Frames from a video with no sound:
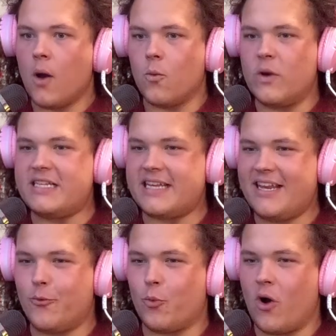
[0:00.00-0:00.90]
We did
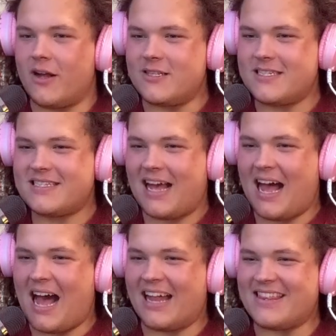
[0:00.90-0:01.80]
it once.
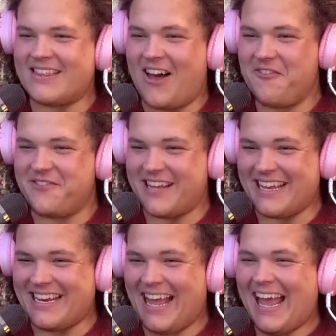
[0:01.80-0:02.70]
I loved
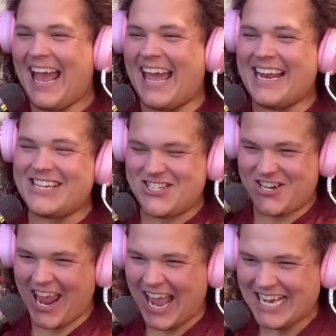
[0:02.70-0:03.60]
it. And it
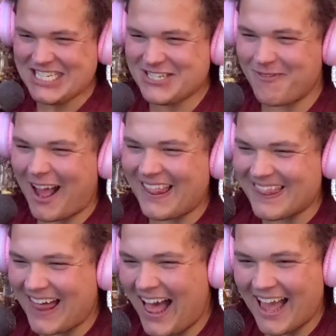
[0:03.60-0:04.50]
changed my
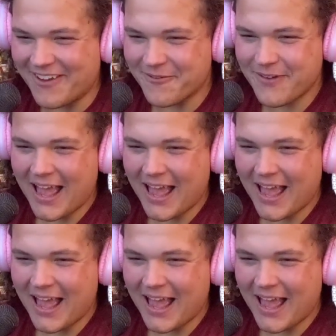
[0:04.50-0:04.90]
life.